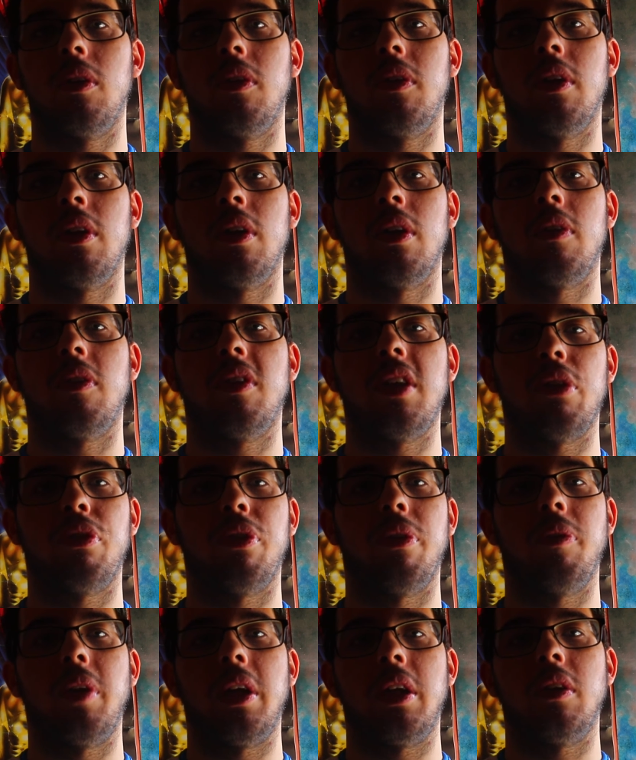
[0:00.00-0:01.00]
they're
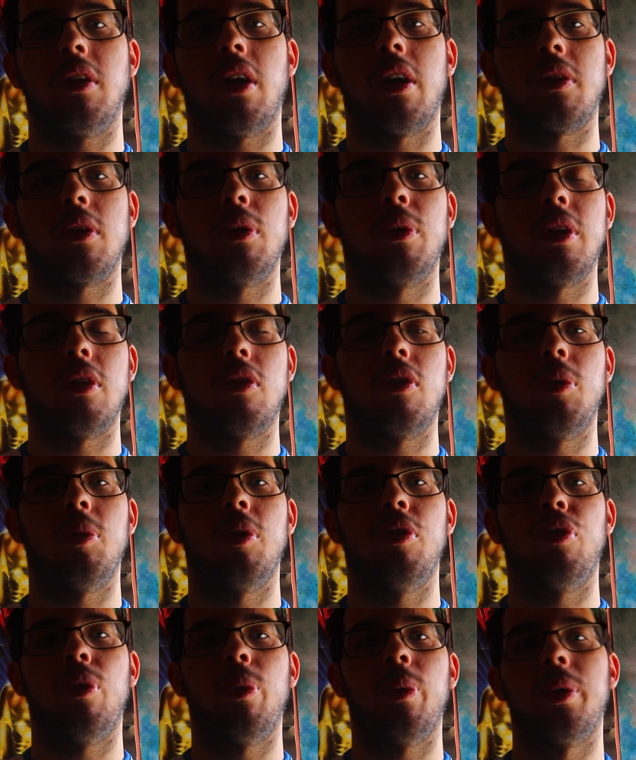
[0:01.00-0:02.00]
definitely not going to
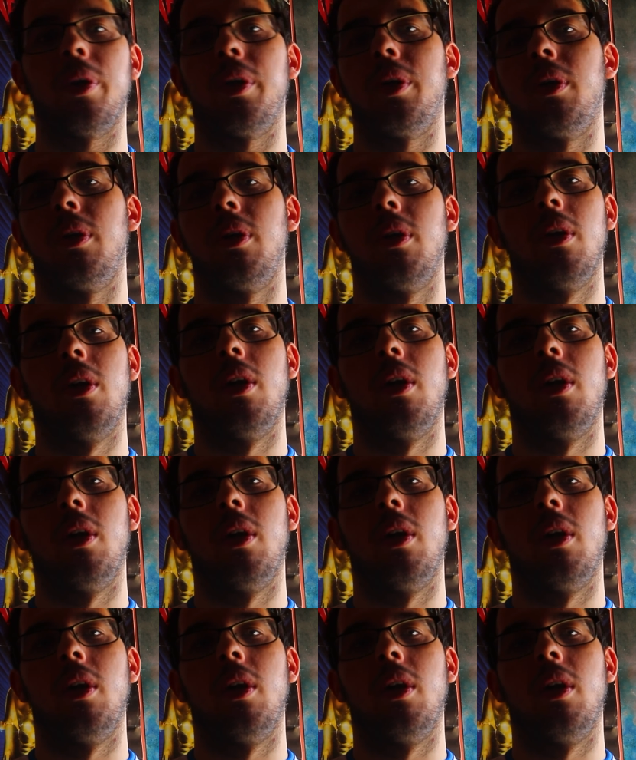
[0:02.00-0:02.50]
avoid,